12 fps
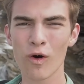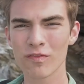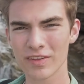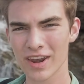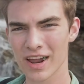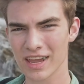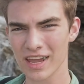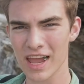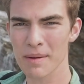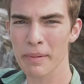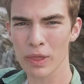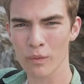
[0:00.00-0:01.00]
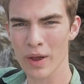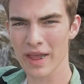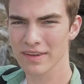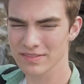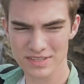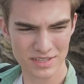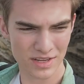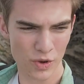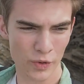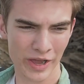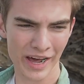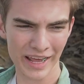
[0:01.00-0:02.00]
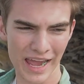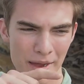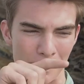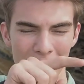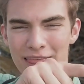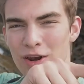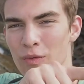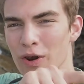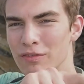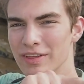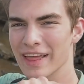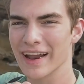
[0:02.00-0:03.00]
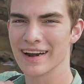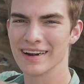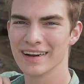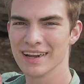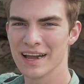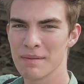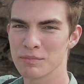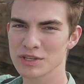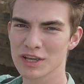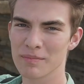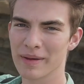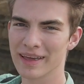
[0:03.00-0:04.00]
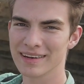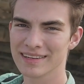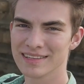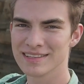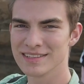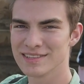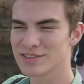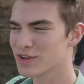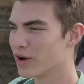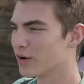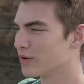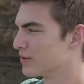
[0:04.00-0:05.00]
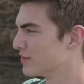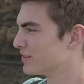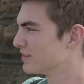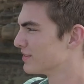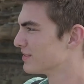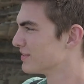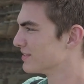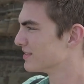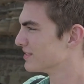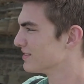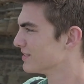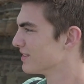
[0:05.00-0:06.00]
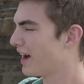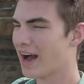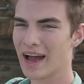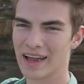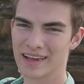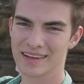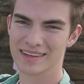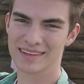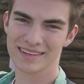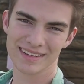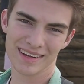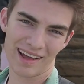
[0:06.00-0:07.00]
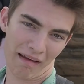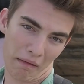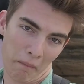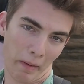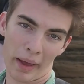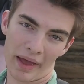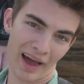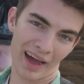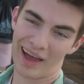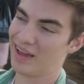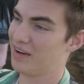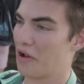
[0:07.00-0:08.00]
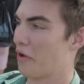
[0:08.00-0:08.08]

hopefully not get hit by the waves. Kind of get hit by a little one over there, just a little bit. So I, I, I don't